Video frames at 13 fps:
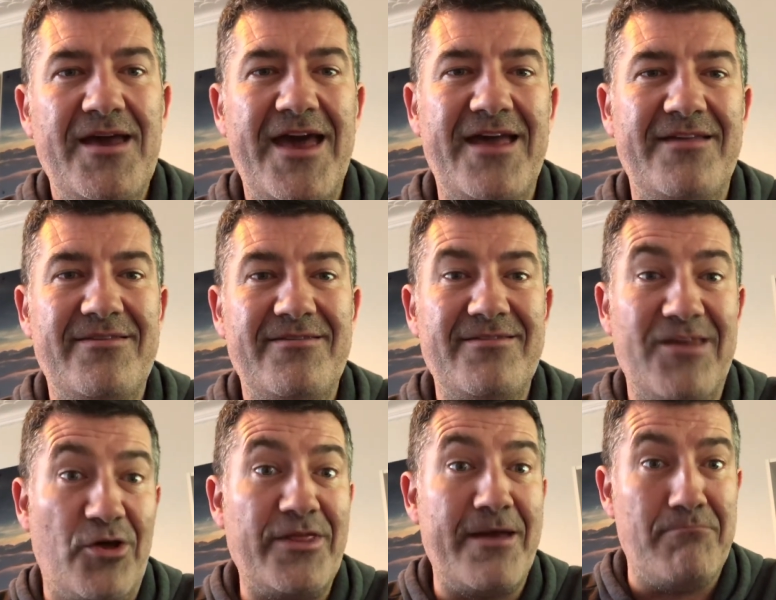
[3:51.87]
And you
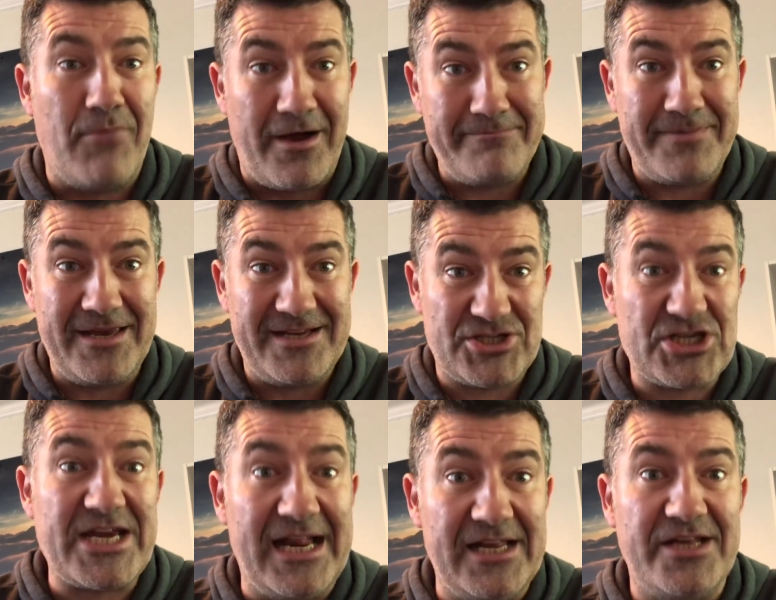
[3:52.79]
know that might be a
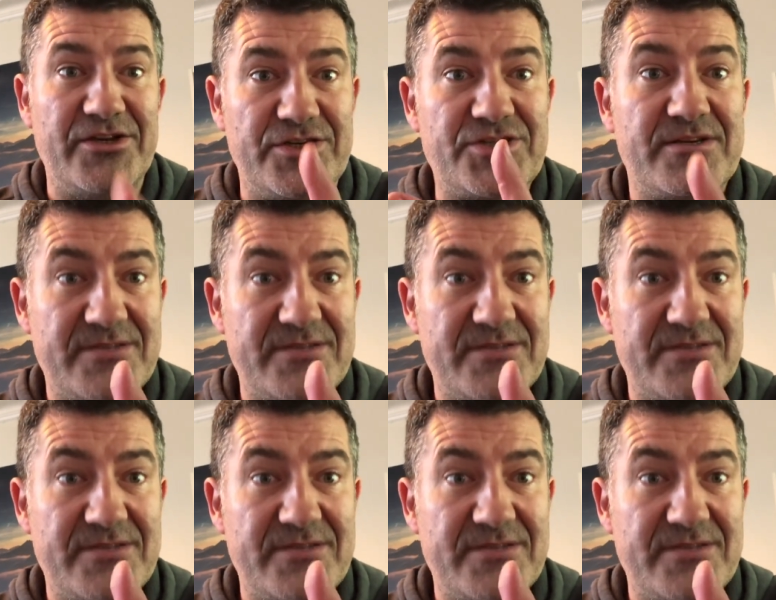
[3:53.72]
challenge,